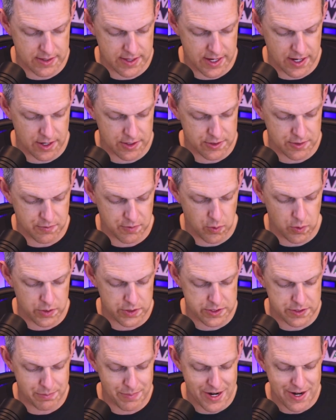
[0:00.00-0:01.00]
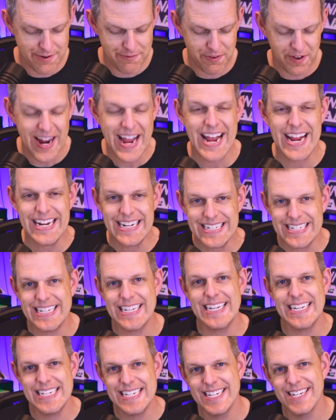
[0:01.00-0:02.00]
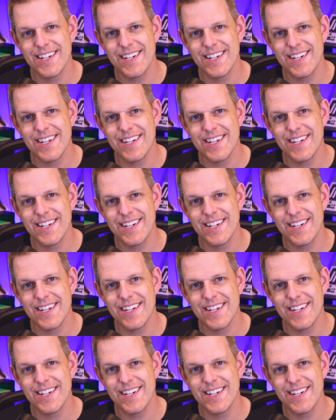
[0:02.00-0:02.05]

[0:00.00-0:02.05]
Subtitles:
They are divorced, married for 18